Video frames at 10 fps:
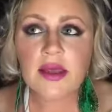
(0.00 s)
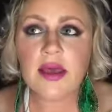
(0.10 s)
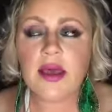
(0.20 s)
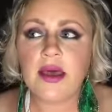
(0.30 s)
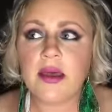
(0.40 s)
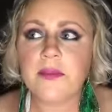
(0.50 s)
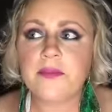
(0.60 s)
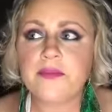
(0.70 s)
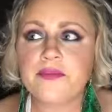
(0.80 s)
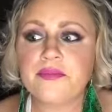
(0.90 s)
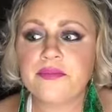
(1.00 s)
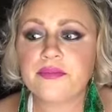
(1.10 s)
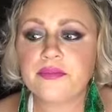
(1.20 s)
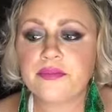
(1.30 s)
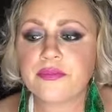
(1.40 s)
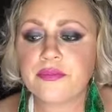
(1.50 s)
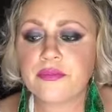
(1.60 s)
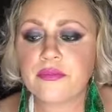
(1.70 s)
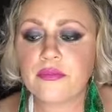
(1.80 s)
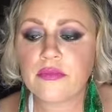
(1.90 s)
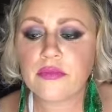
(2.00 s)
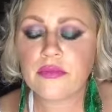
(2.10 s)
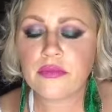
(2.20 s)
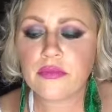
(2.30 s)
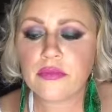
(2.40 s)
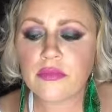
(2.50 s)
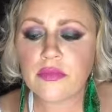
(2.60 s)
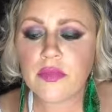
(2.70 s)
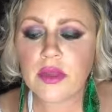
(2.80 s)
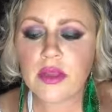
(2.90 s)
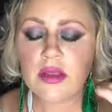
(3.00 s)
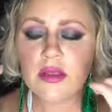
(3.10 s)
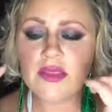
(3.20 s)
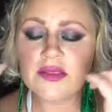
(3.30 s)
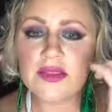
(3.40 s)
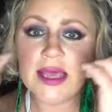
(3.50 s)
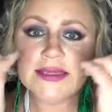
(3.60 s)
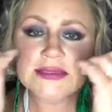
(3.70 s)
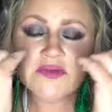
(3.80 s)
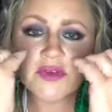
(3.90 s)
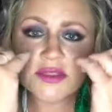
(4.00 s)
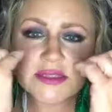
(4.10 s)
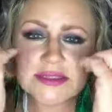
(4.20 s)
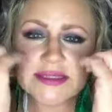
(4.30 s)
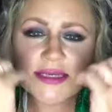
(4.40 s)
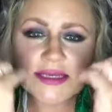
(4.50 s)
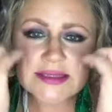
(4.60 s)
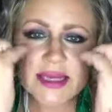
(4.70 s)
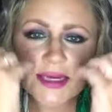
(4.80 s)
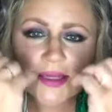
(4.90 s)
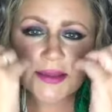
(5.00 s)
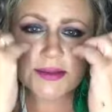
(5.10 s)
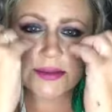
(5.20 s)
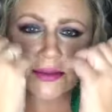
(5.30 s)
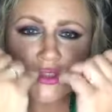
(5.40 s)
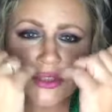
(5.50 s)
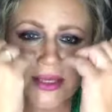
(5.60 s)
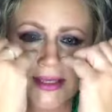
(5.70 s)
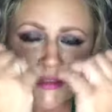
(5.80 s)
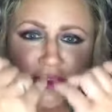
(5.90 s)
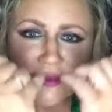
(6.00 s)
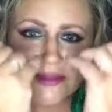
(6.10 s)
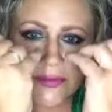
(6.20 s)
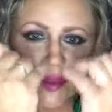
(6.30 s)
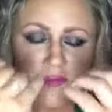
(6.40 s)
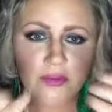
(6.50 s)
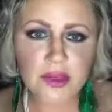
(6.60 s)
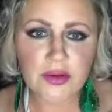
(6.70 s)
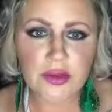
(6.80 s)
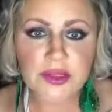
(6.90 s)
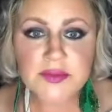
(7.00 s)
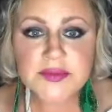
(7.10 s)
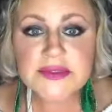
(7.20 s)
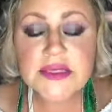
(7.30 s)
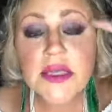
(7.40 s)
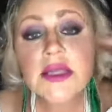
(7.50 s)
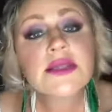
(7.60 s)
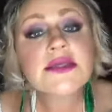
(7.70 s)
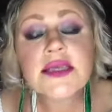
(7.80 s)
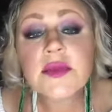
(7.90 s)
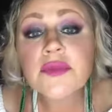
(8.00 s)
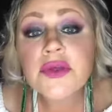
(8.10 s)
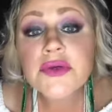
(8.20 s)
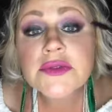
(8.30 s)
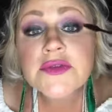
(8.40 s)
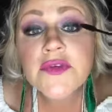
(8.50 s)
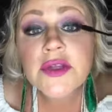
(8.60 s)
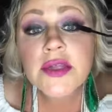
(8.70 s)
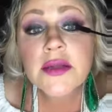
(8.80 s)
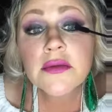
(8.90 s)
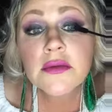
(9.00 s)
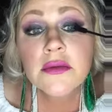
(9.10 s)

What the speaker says: the lines filled, the teeny tiny little striations that we have around our lips, to keep those filled in.